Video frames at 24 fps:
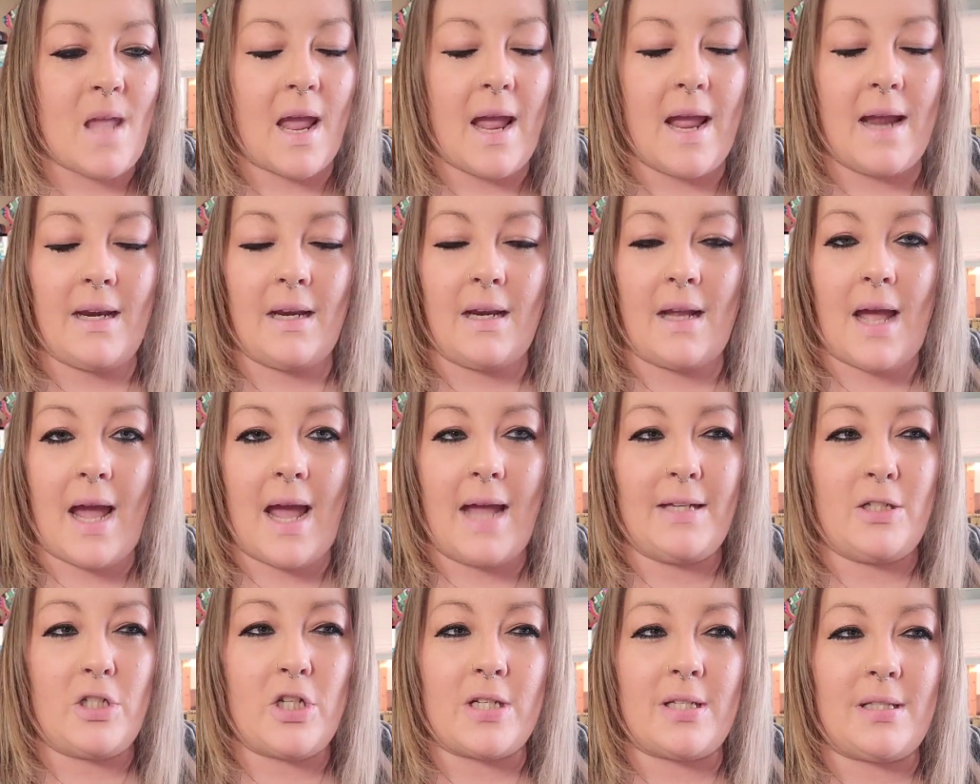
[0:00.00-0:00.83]
And
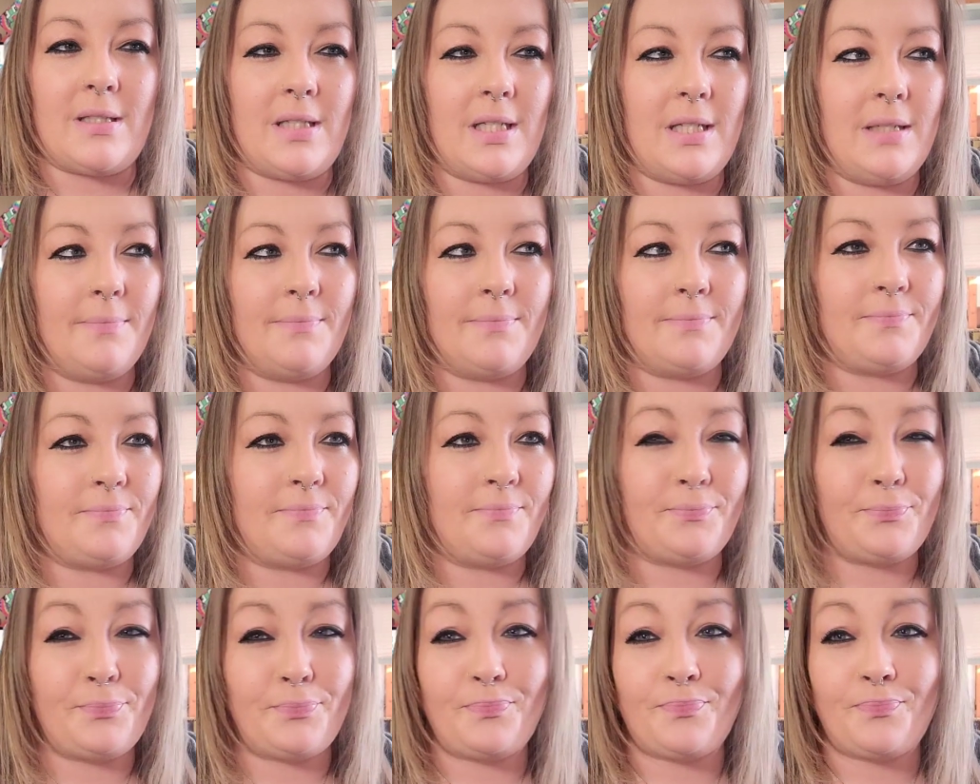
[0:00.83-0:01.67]
I just,
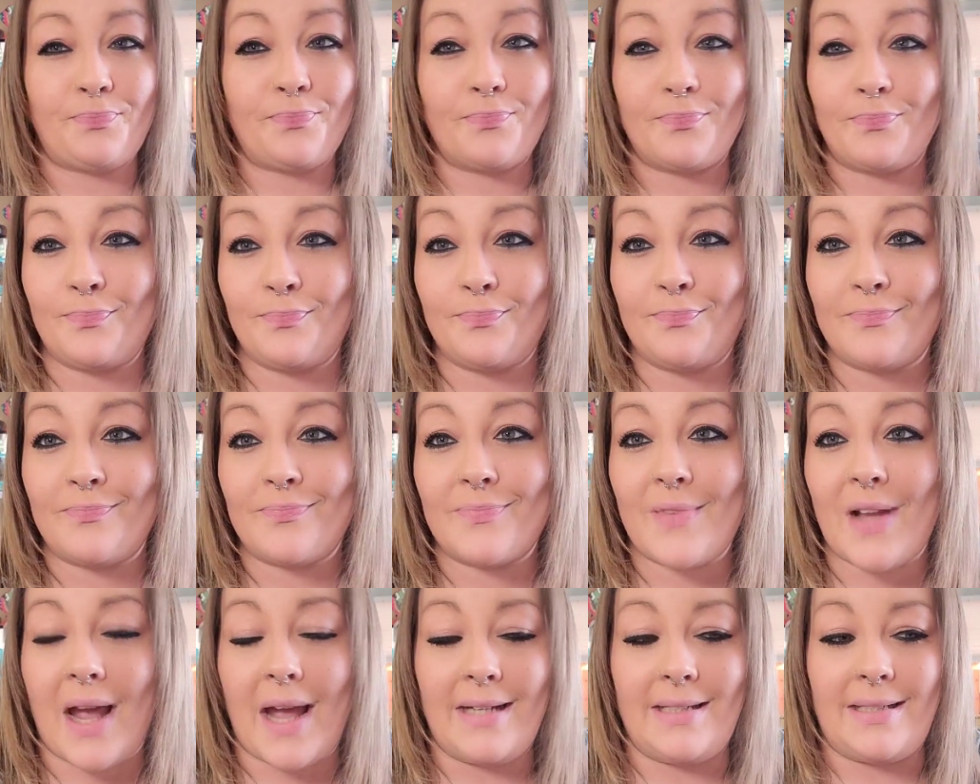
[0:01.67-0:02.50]

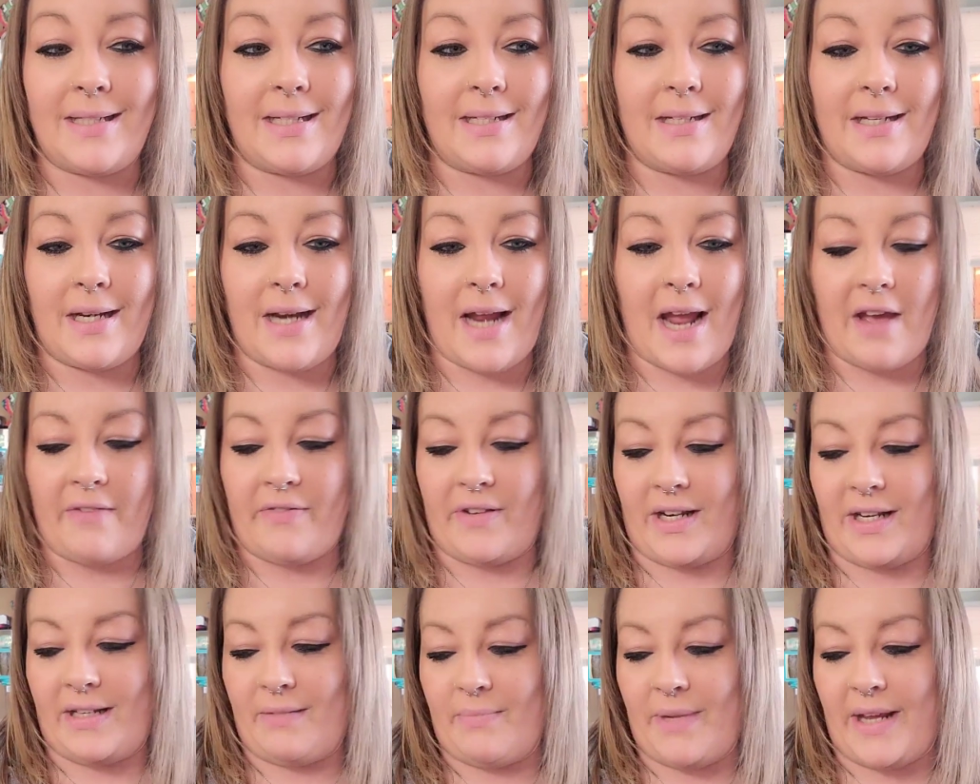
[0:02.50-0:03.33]
I didn't
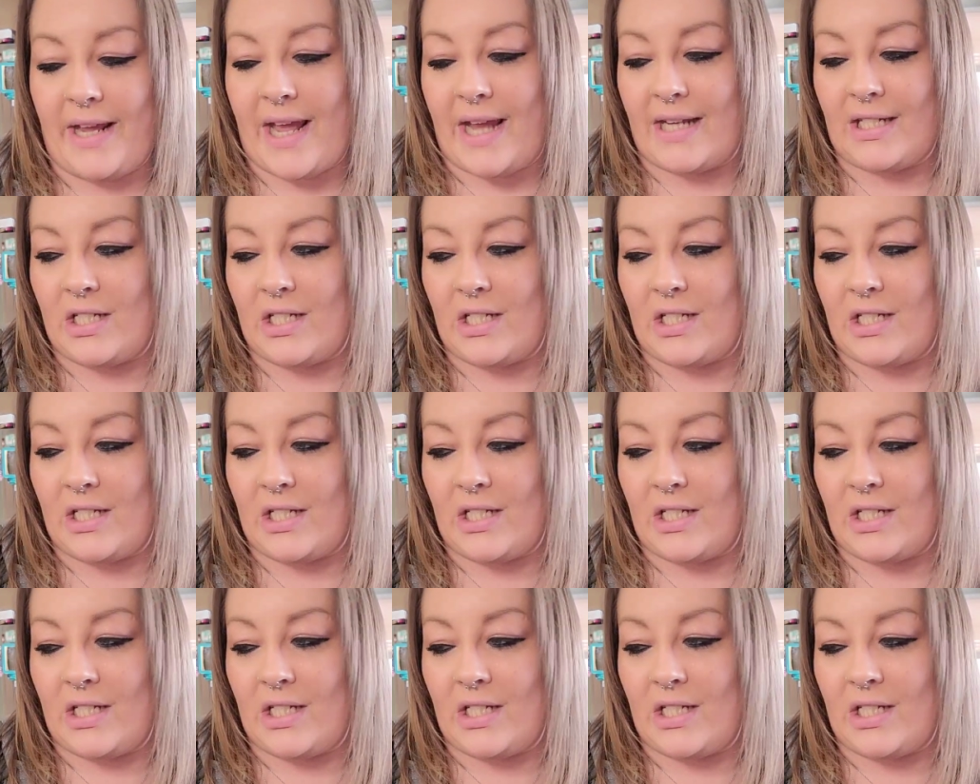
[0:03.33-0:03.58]
have it in me.